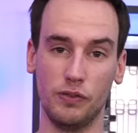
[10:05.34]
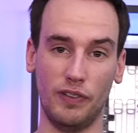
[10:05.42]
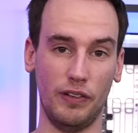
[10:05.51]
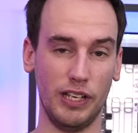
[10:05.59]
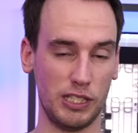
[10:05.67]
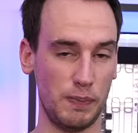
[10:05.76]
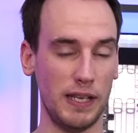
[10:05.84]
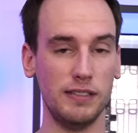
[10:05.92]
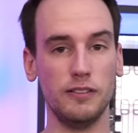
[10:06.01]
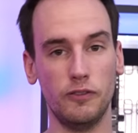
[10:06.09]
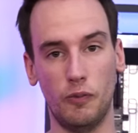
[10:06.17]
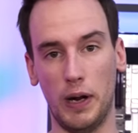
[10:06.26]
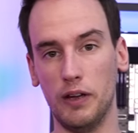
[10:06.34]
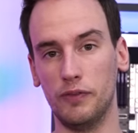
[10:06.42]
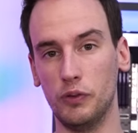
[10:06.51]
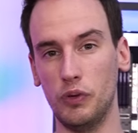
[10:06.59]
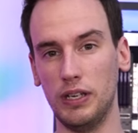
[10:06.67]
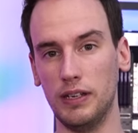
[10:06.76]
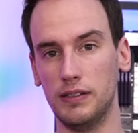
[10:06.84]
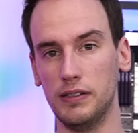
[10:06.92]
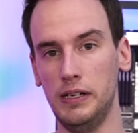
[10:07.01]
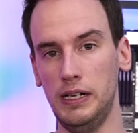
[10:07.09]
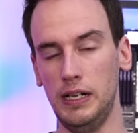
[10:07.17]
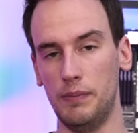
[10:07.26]
very expensive way of doing it,
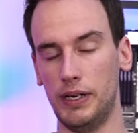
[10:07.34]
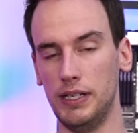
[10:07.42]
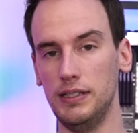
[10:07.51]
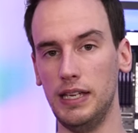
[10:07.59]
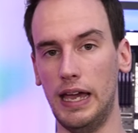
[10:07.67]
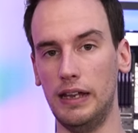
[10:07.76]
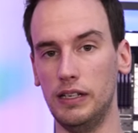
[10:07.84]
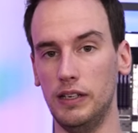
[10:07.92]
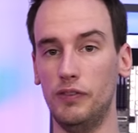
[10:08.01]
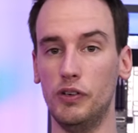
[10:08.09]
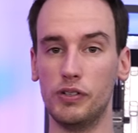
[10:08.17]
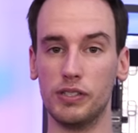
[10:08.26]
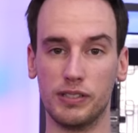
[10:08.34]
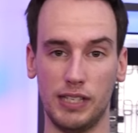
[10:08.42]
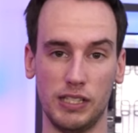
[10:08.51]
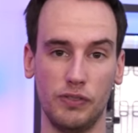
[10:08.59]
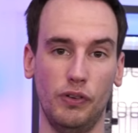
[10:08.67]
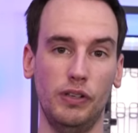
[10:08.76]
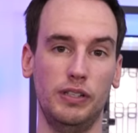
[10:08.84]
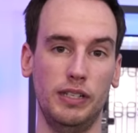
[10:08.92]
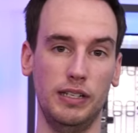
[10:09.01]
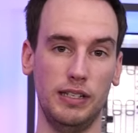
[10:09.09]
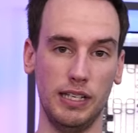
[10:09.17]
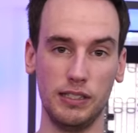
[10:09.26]
but in the end, if you're successful
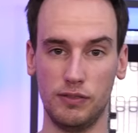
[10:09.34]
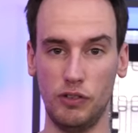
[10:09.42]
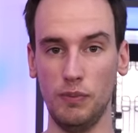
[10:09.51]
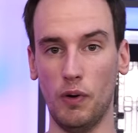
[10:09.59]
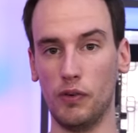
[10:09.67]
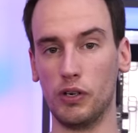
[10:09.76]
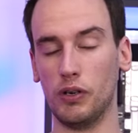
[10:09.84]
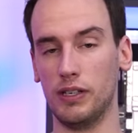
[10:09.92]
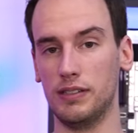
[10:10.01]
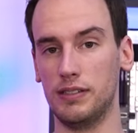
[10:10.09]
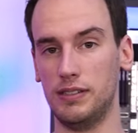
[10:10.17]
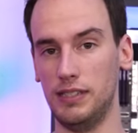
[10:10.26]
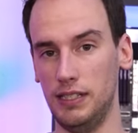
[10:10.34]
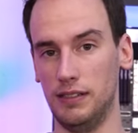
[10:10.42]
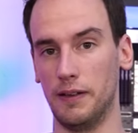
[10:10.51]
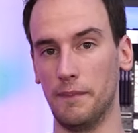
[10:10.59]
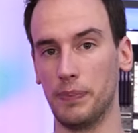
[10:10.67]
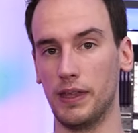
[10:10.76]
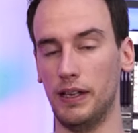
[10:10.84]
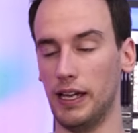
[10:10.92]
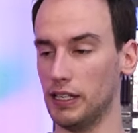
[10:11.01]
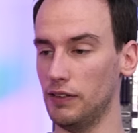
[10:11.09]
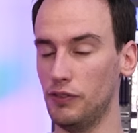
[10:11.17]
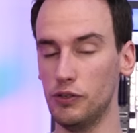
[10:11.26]
in the extreme overclocking scene, like
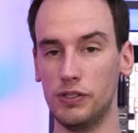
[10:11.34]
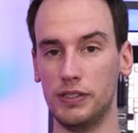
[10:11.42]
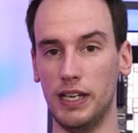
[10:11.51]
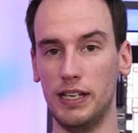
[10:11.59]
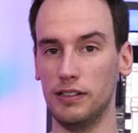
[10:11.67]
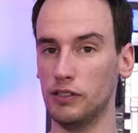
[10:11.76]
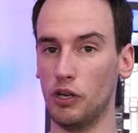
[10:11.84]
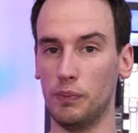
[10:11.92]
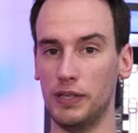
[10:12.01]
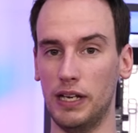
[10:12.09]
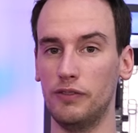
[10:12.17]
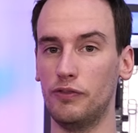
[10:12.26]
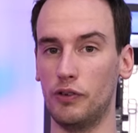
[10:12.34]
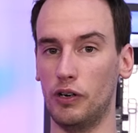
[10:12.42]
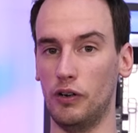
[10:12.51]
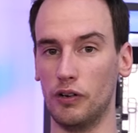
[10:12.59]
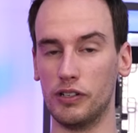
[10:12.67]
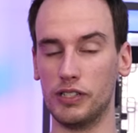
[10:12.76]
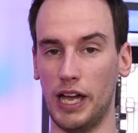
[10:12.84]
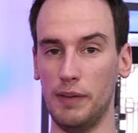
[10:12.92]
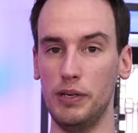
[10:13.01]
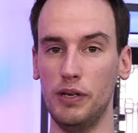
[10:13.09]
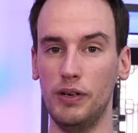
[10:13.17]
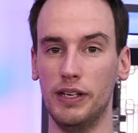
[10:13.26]
if you stay in the top 10 for a longer time
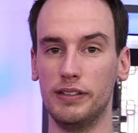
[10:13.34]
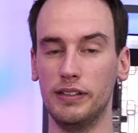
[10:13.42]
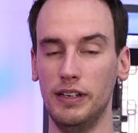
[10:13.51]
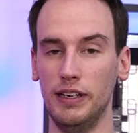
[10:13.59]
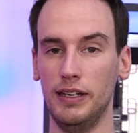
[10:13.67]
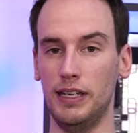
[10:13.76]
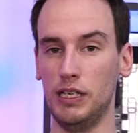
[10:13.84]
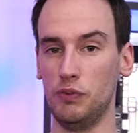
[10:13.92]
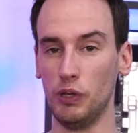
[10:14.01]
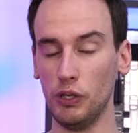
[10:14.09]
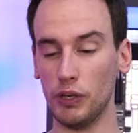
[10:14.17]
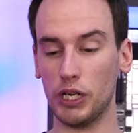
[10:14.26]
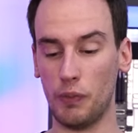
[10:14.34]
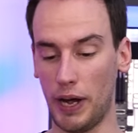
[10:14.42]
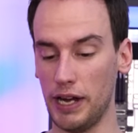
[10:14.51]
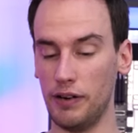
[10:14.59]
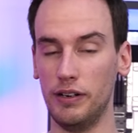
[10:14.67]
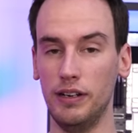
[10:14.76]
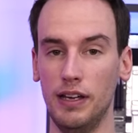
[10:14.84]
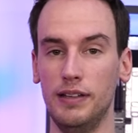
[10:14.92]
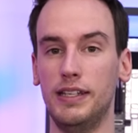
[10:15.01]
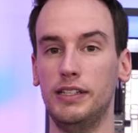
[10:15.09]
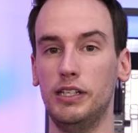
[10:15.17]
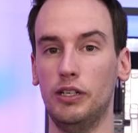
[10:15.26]
period, it will require
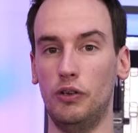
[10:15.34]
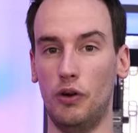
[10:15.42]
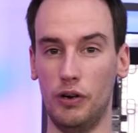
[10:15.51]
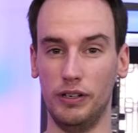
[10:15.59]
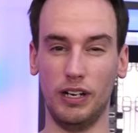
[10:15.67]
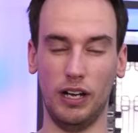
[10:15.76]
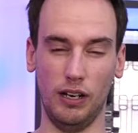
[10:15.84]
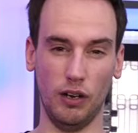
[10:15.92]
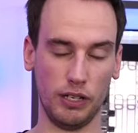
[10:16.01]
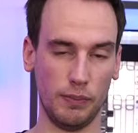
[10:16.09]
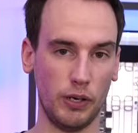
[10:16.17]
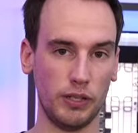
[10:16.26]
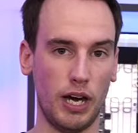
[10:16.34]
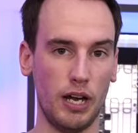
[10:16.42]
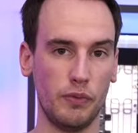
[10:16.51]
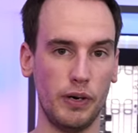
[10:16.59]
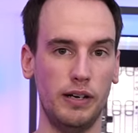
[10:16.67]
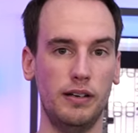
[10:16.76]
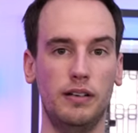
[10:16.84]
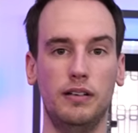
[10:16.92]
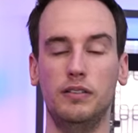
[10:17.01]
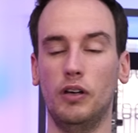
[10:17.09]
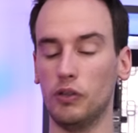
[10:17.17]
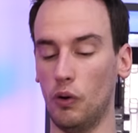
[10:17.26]
that you learn a lot about hardware,
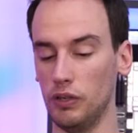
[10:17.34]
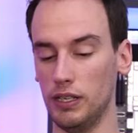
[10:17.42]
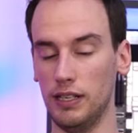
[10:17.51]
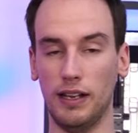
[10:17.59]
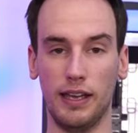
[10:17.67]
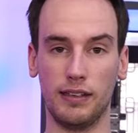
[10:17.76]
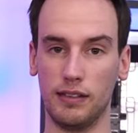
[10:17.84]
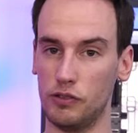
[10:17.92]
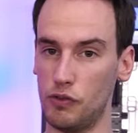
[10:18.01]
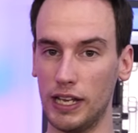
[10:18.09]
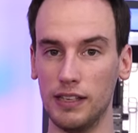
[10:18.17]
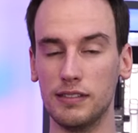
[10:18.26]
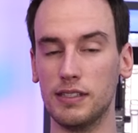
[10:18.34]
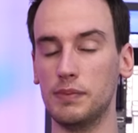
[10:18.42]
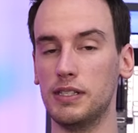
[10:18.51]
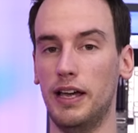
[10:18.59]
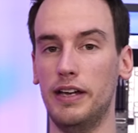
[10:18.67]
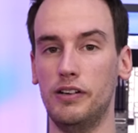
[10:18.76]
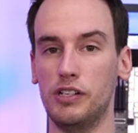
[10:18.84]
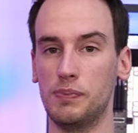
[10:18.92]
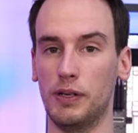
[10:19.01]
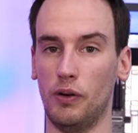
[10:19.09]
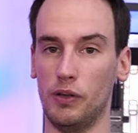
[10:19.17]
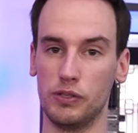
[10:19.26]
not only like dragging some sliders,
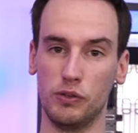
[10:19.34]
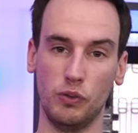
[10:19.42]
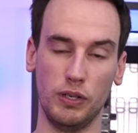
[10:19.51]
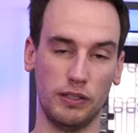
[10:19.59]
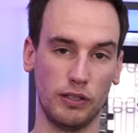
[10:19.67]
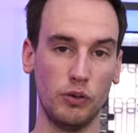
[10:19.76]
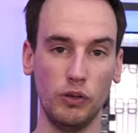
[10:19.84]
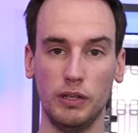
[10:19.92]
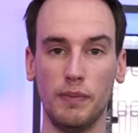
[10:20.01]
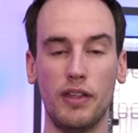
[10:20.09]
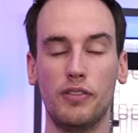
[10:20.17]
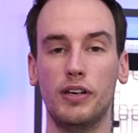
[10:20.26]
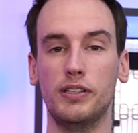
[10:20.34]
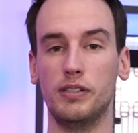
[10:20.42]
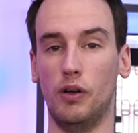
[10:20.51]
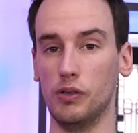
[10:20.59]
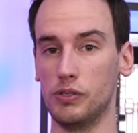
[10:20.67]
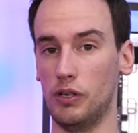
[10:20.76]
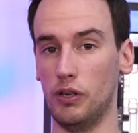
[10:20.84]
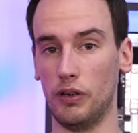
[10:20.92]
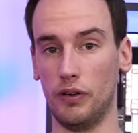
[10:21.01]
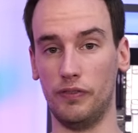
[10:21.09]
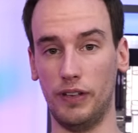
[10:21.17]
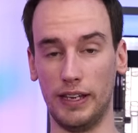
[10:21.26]
but also doing the cooling methods, also a lot
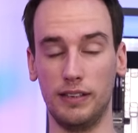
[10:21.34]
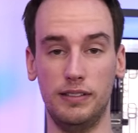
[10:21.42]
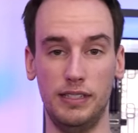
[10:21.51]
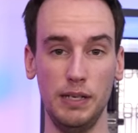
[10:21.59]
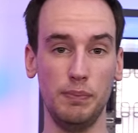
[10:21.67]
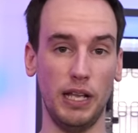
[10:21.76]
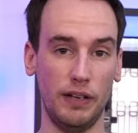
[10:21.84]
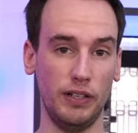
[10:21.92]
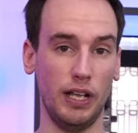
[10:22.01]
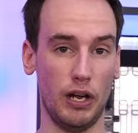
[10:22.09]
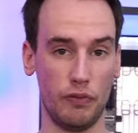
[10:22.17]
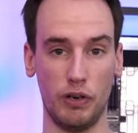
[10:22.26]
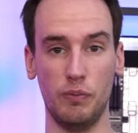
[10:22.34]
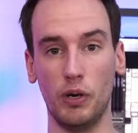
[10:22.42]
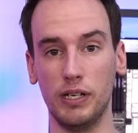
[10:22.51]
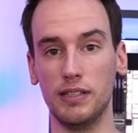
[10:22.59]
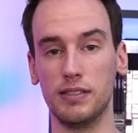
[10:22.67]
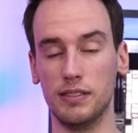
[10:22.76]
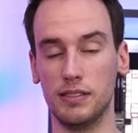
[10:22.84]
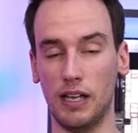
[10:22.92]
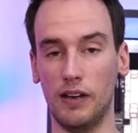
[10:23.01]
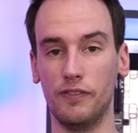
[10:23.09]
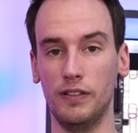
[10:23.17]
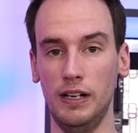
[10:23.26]
of like deep level hardware moddings and
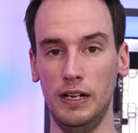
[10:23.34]
stuff.